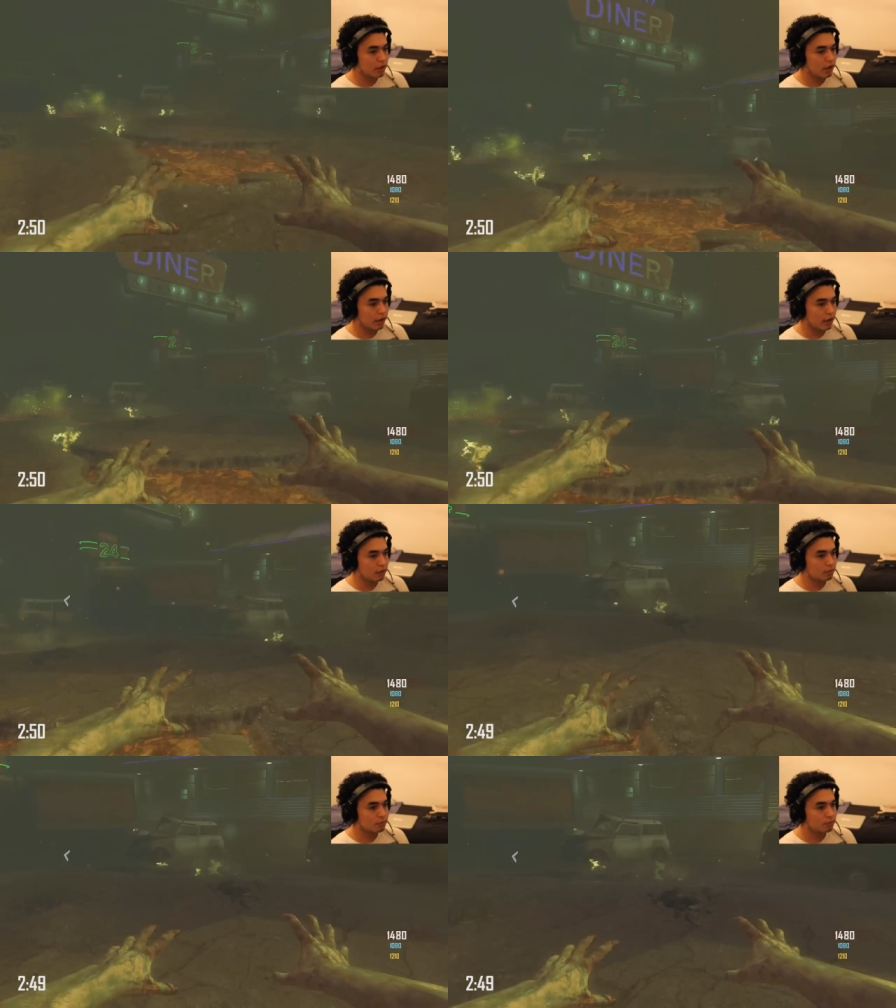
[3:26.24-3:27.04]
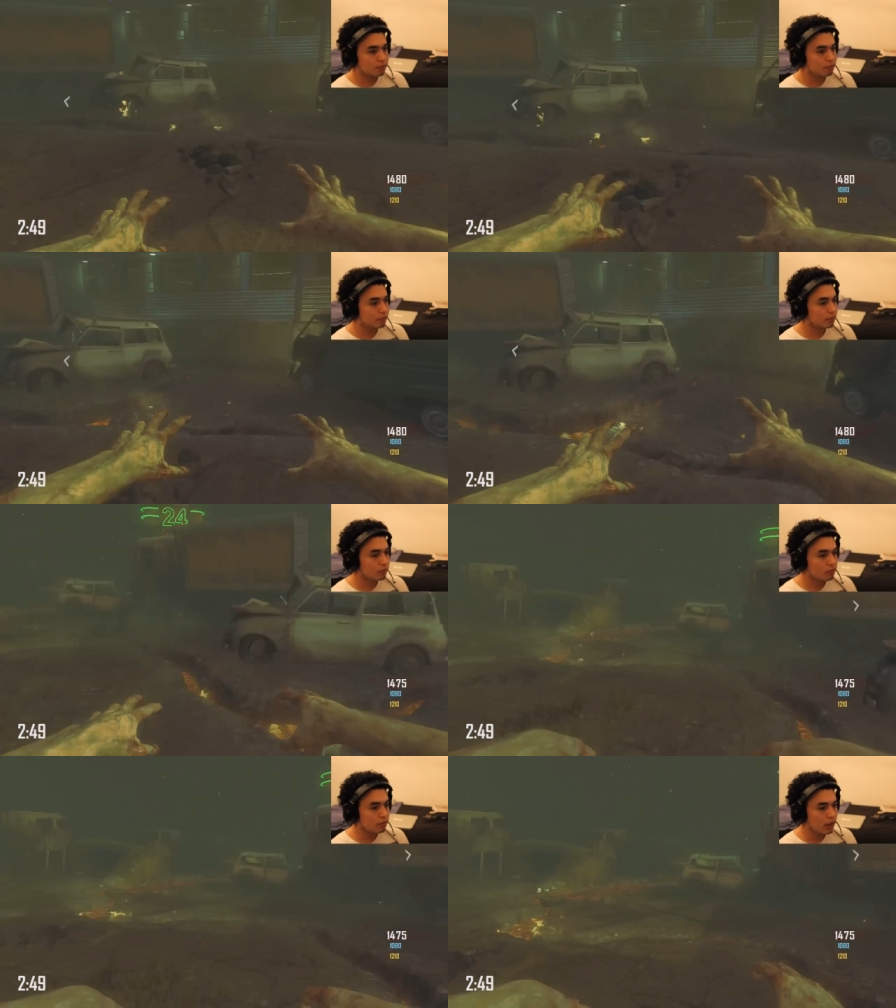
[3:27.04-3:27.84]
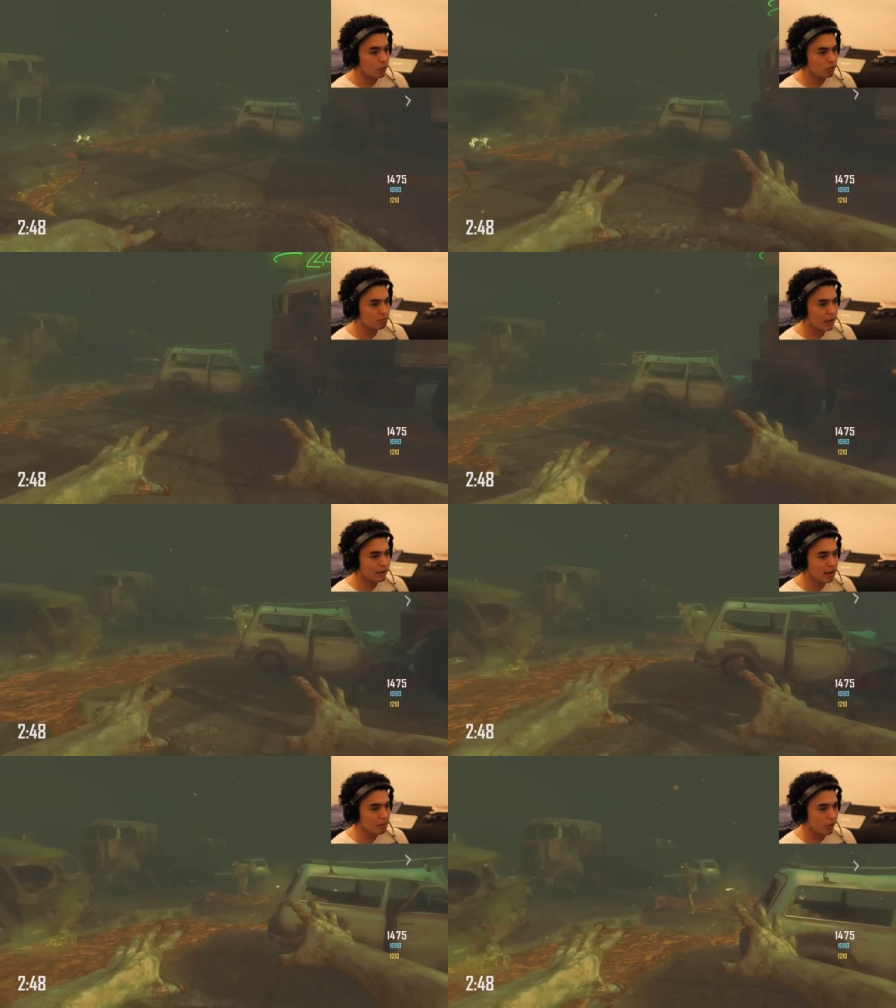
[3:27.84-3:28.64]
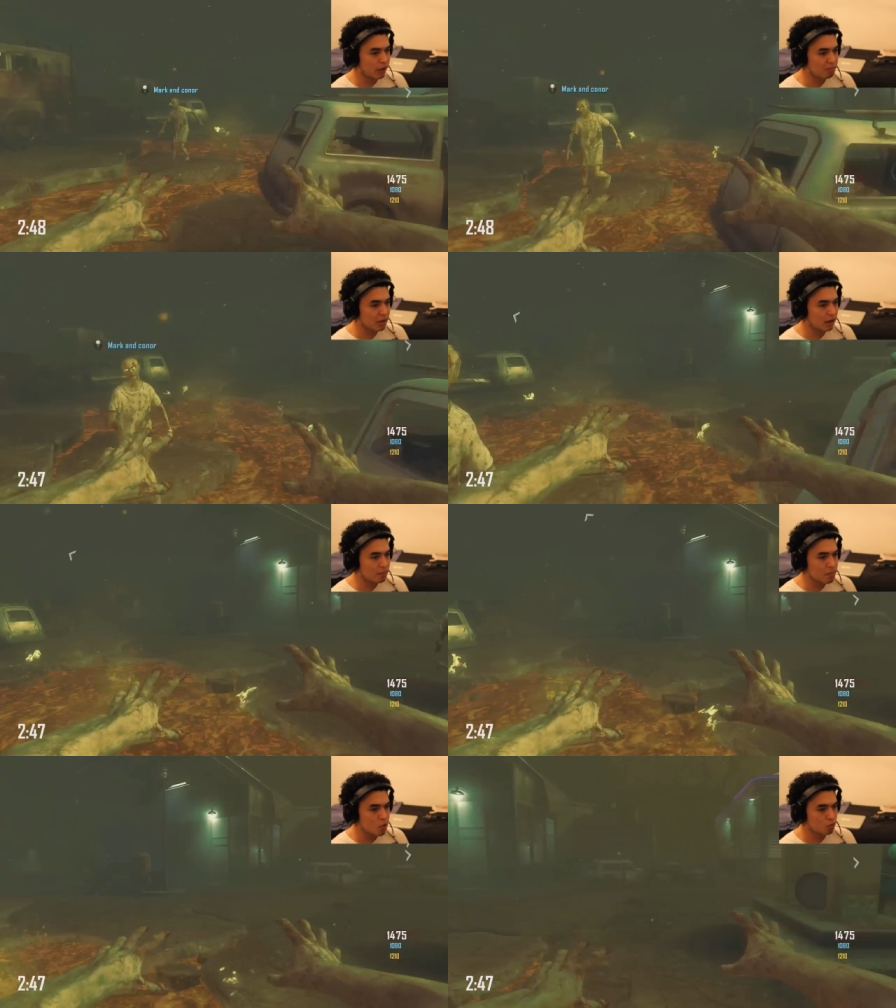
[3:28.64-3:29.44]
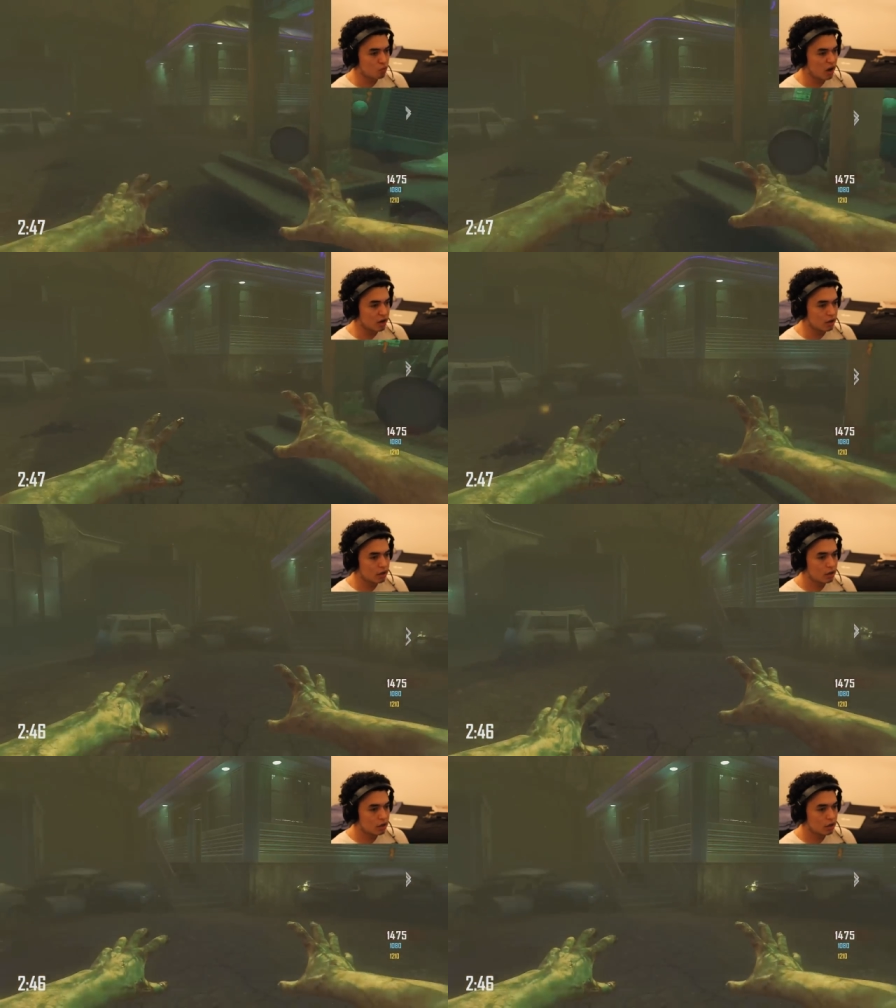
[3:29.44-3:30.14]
even pick. Yeah, I can. What does max ammo give me? Like, more run?